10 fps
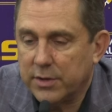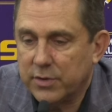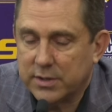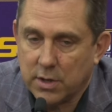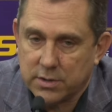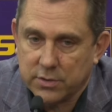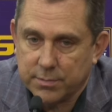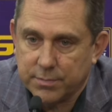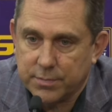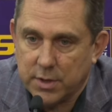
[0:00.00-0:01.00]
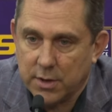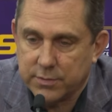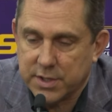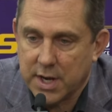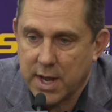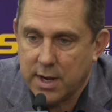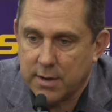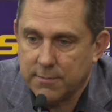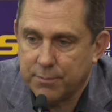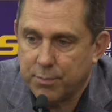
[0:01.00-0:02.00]
I talked to them,
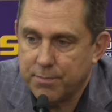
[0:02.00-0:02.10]
today,